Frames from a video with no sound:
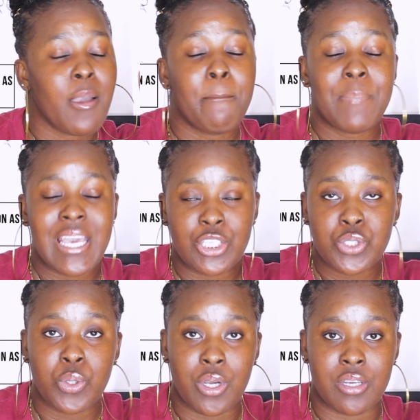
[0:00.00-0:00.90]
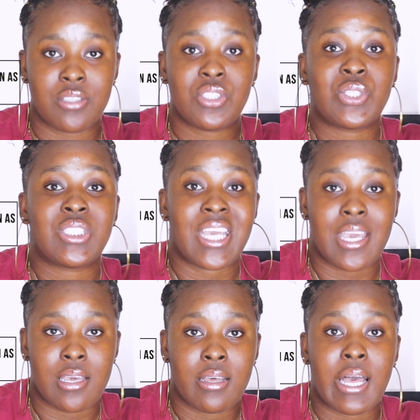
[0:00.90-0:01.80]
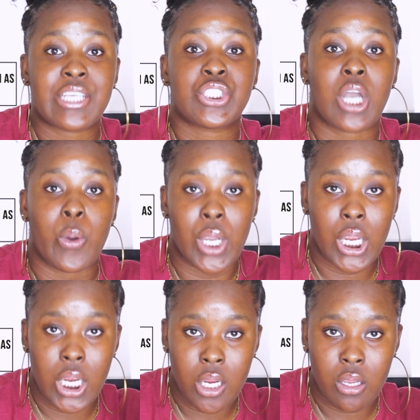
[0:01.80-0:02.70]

make sure to take a shower